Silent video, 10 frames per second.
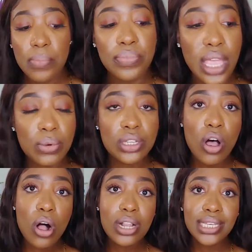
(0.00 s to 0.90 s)
It was
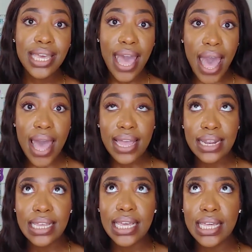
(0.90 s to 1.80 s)
called Cat
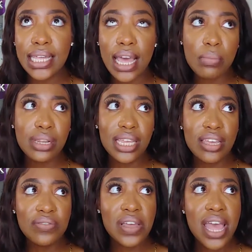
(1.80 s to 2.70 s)
and Key, I
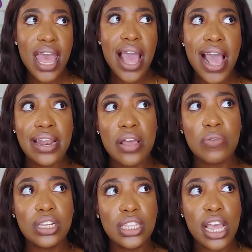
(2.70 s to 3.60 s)
believe, and it
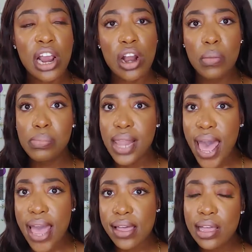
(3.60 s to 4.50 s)
was their
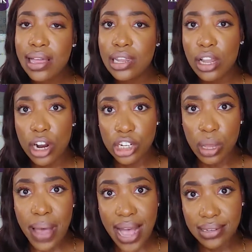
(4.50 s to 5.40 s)
black large
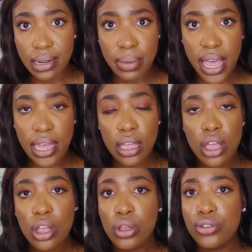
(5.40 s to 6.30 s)
capacity bag.
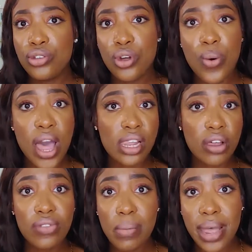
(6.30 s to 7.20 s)
So I
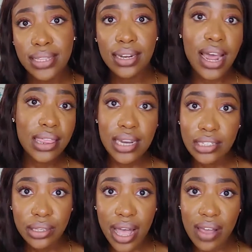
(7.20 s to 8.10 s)
love that bag to death, and I
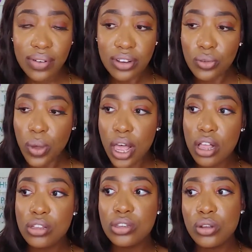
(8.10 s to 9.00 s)
still have it as
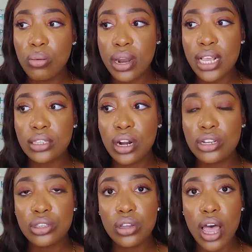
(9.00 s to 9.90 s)
well. So when I start
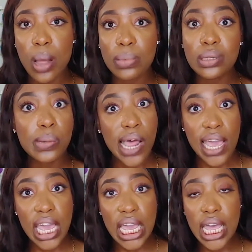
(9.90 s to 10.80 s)

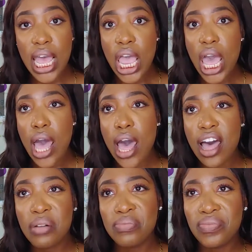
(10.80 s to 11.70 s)
supplying,
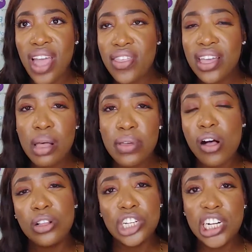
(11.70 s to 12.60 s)
I think I'll be
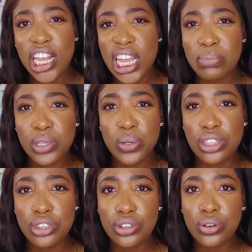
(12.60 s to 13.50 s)
alternating between
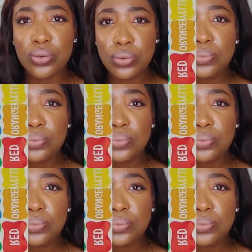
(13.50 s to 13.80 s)
the two.